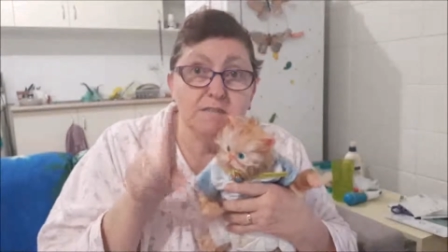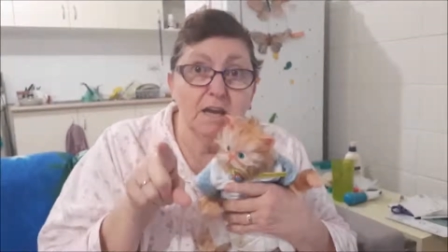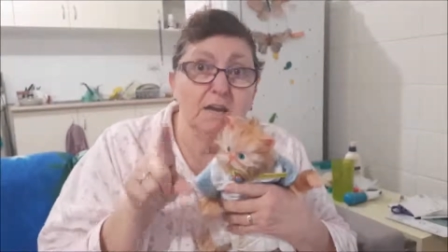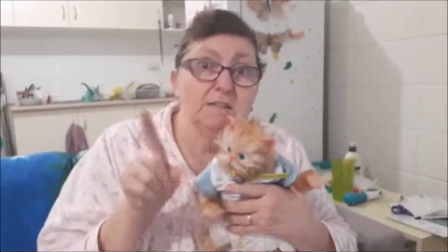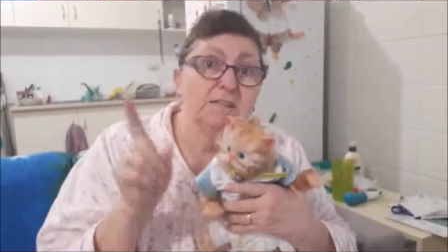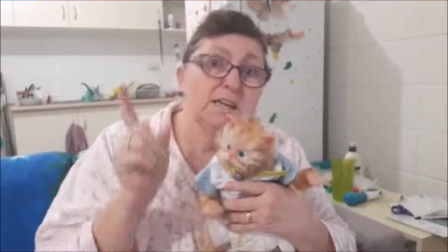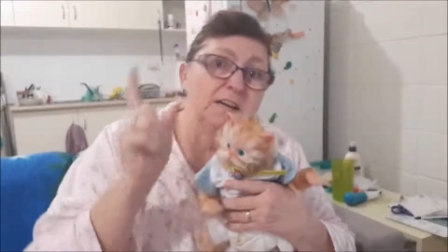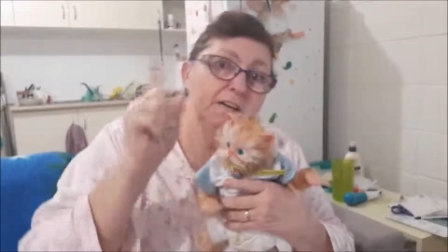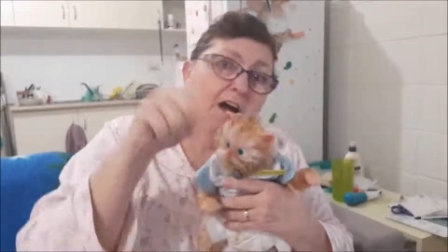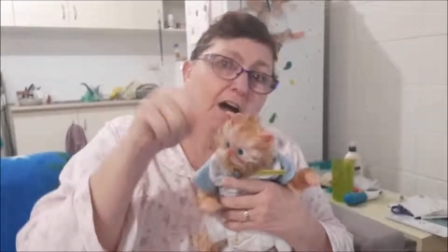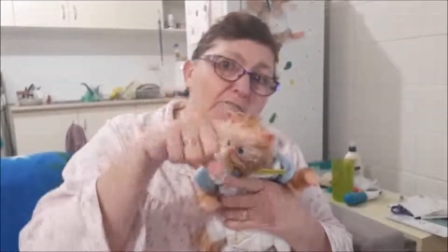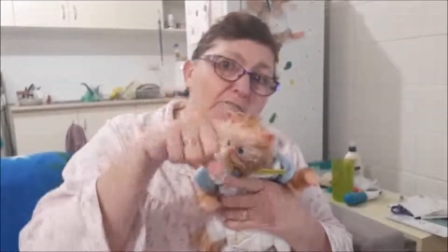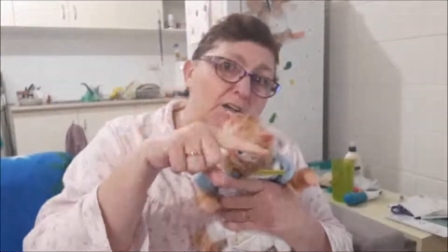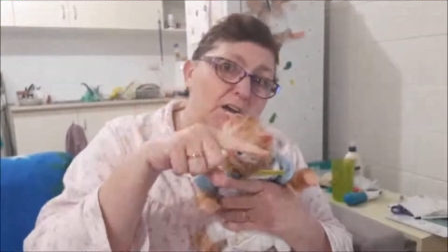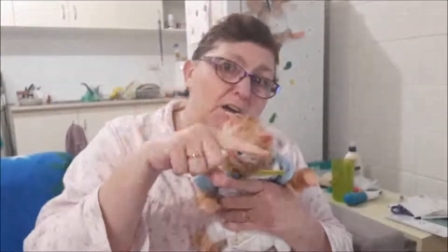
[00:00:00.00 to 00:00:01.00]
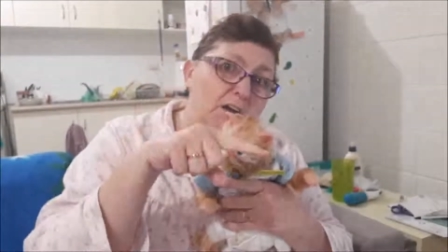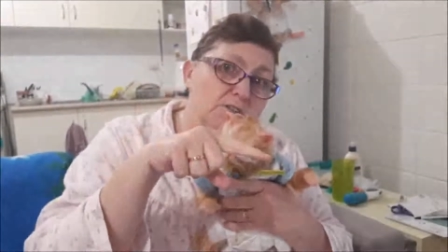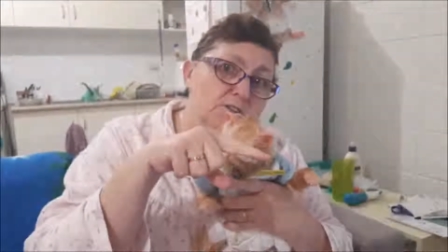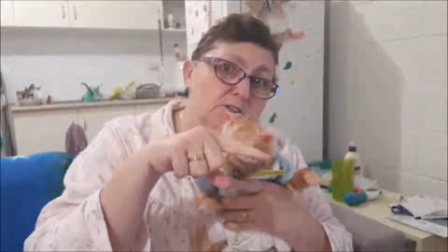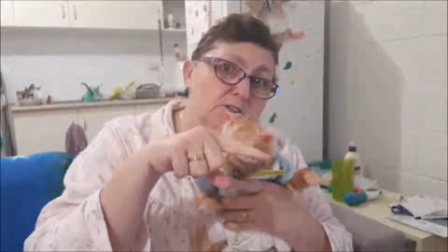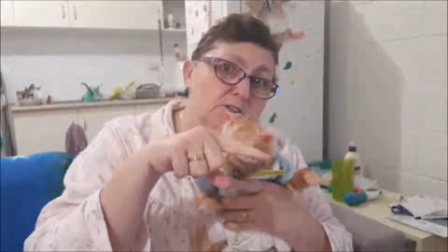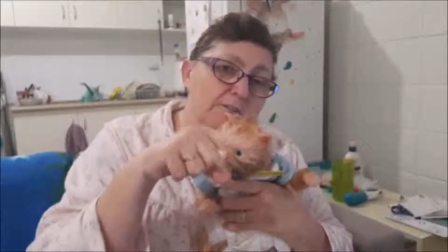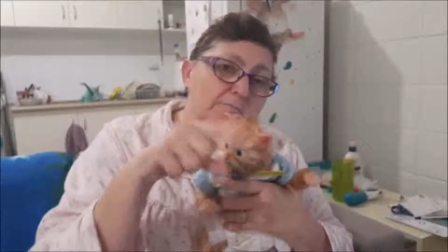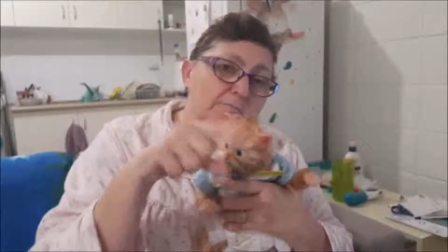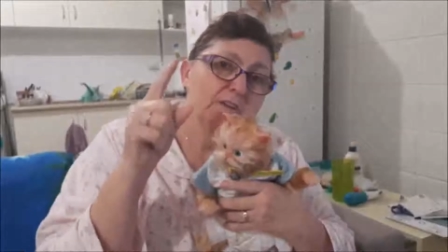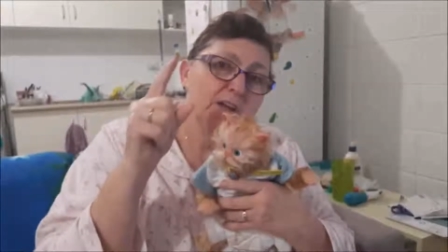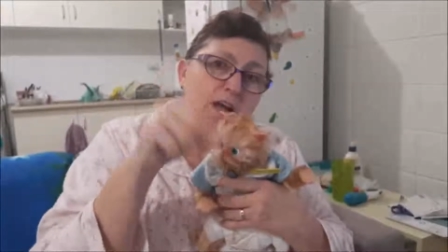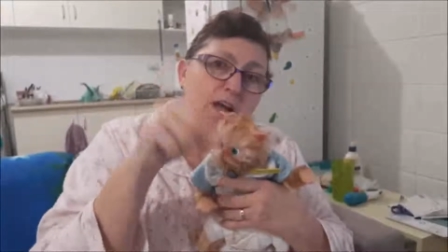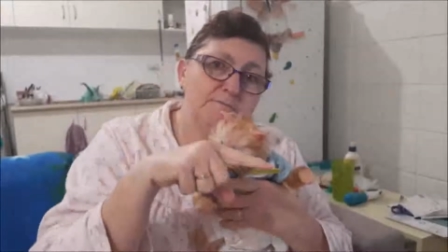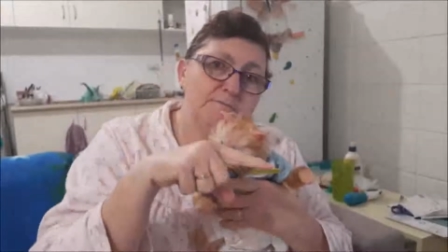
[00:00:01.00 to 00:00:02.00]
So get on to her channel,
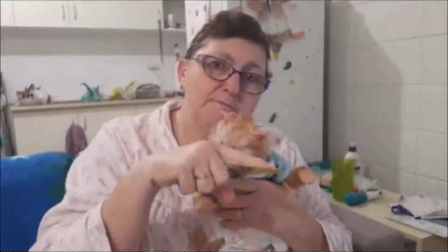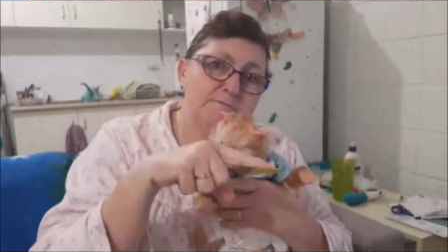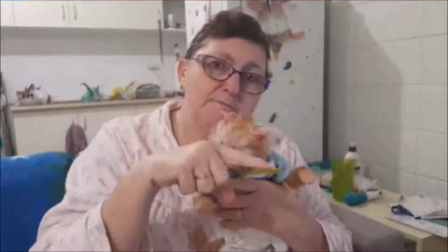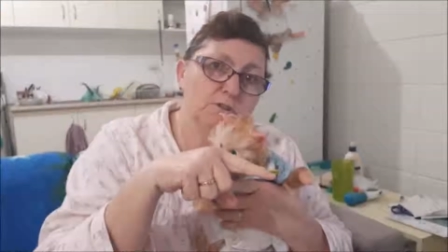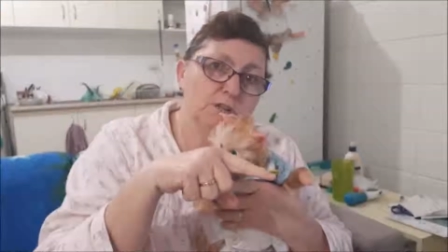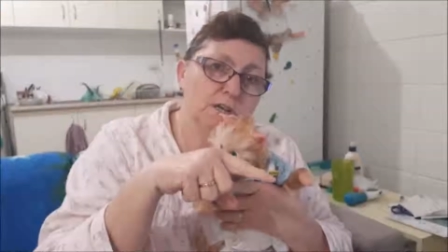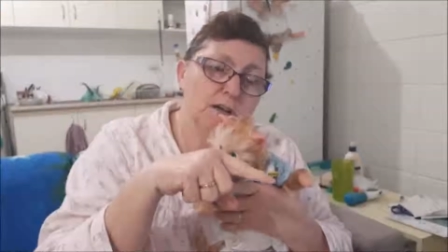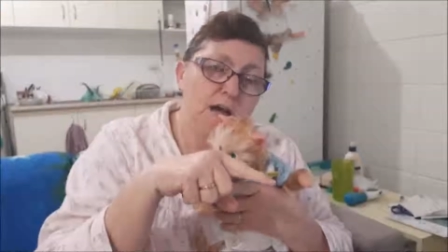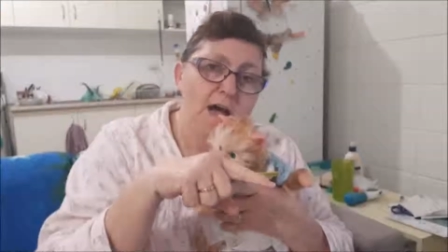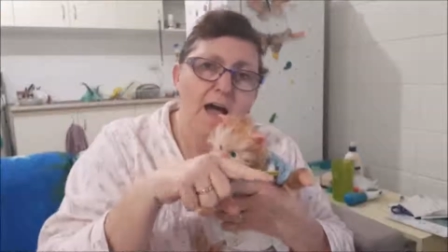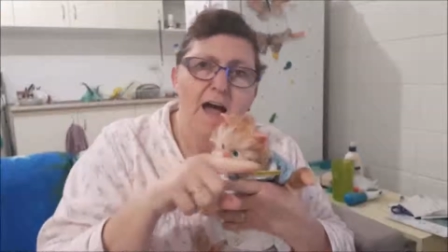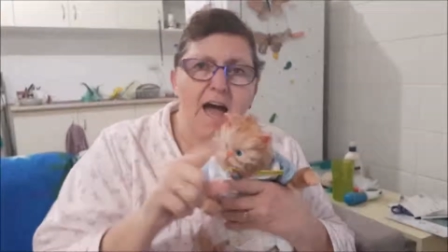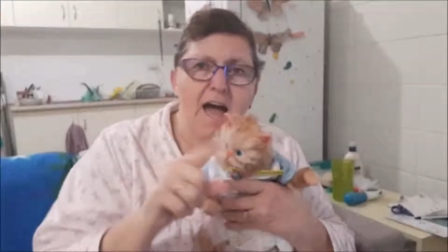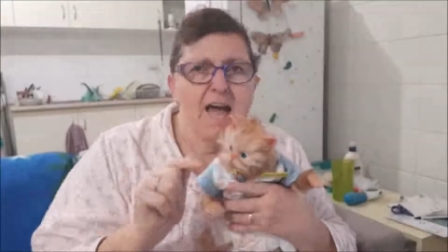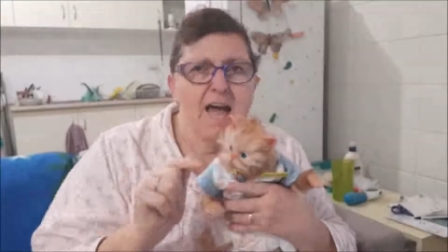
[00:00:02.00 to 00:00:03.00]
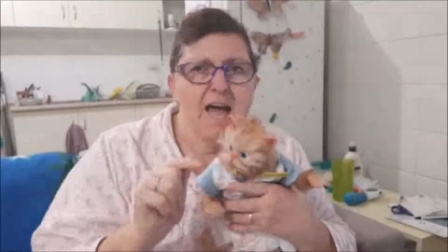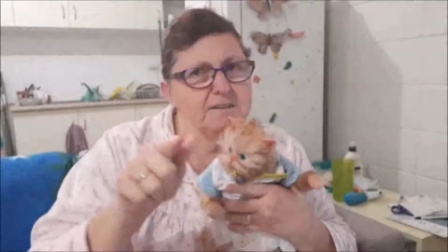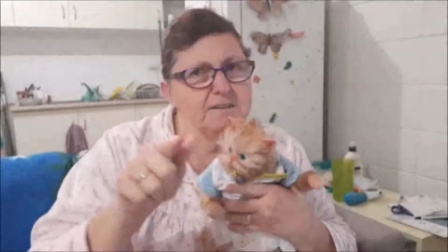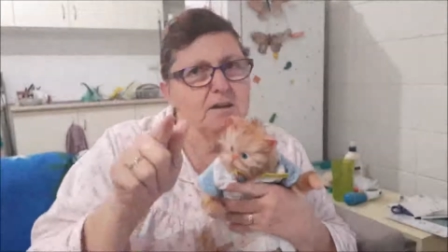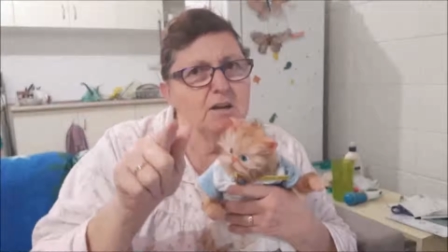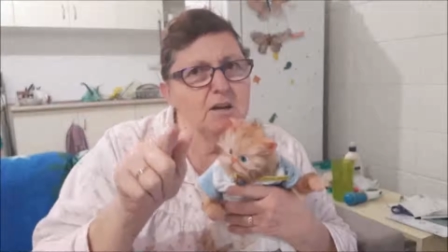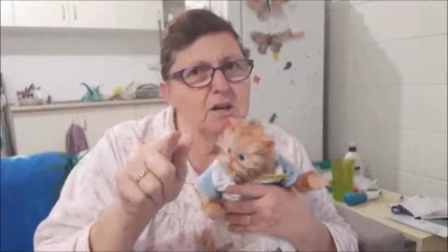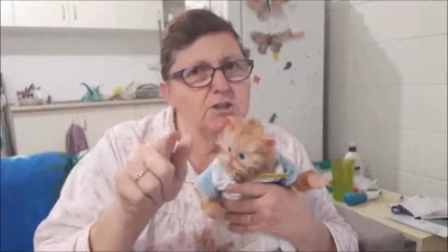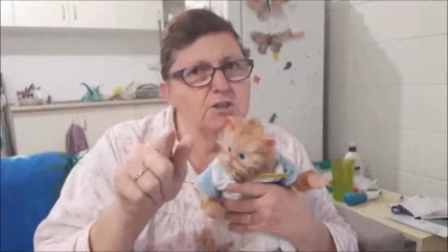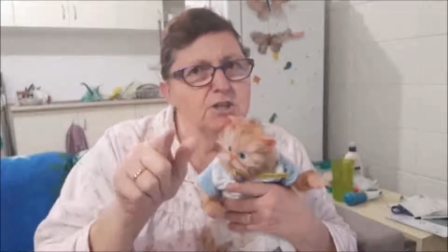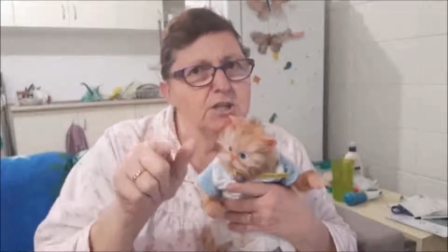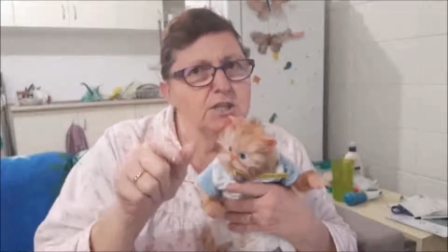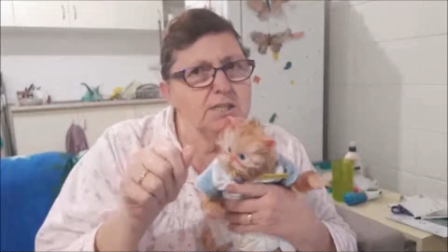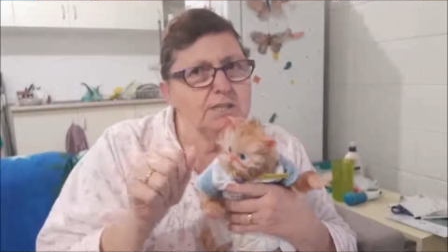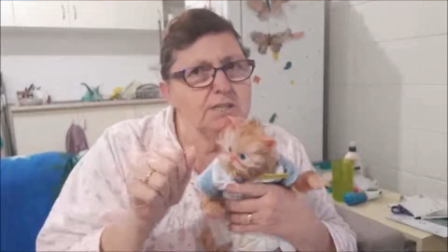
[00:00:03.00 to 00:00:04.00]
have a look and
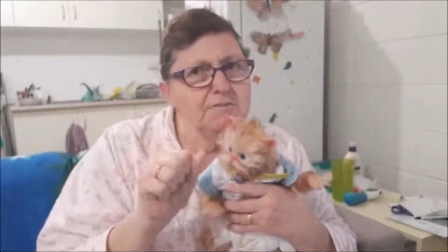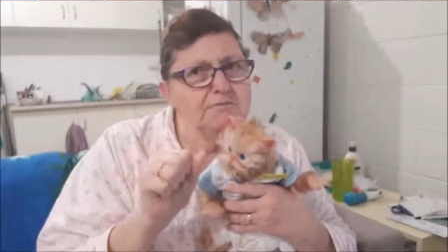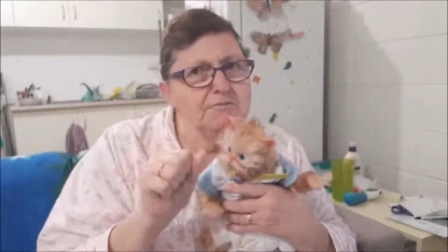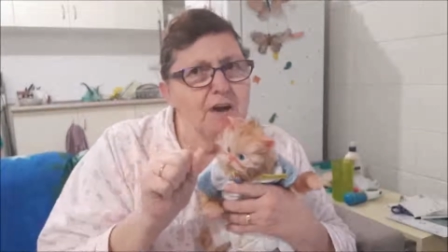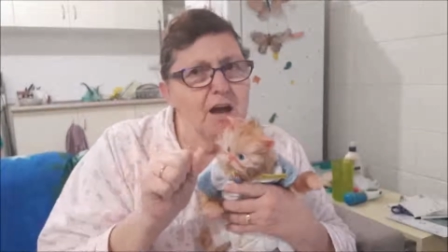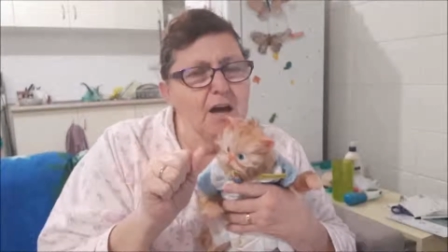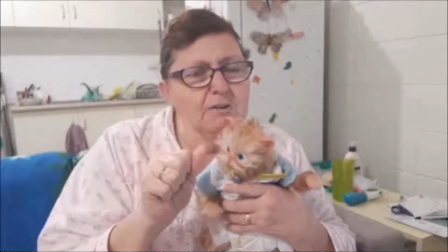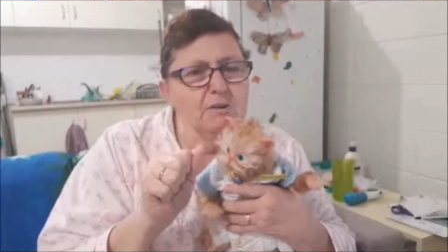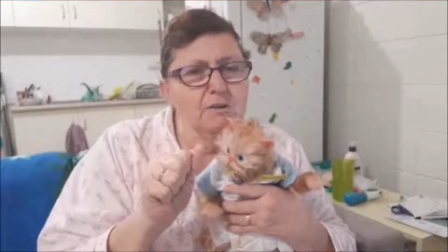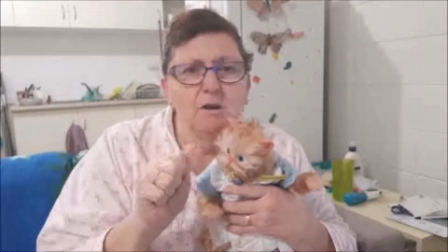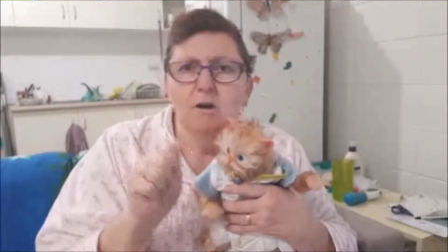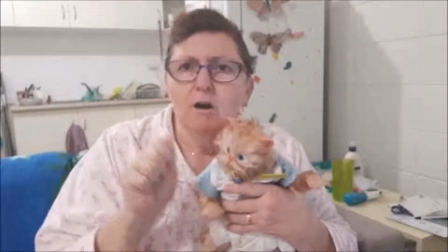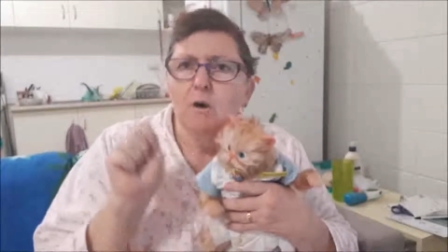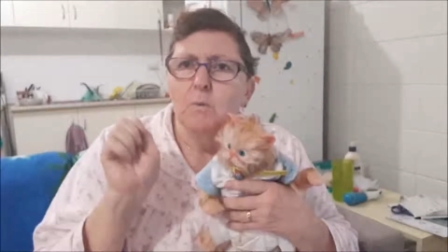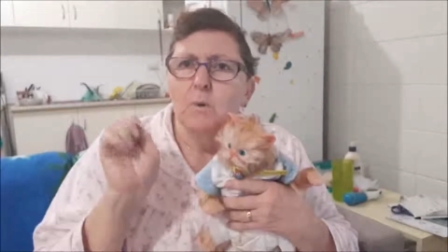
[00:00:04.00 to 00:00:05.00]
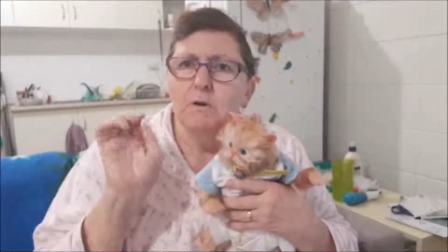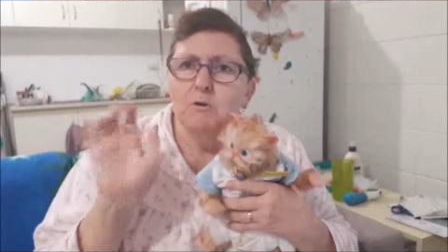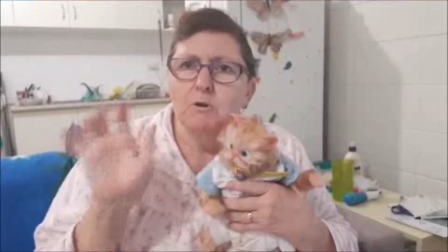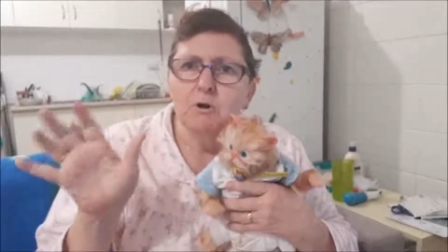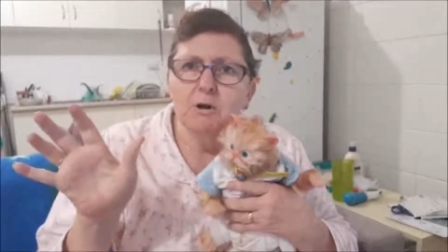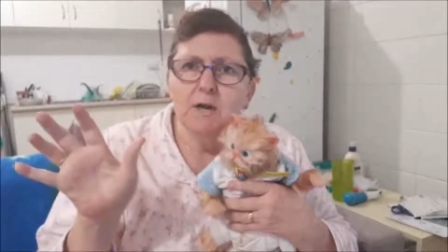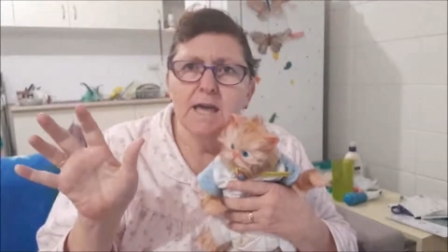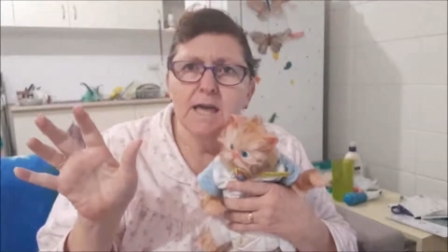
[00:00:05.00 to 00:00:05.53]
join in the fun. We're all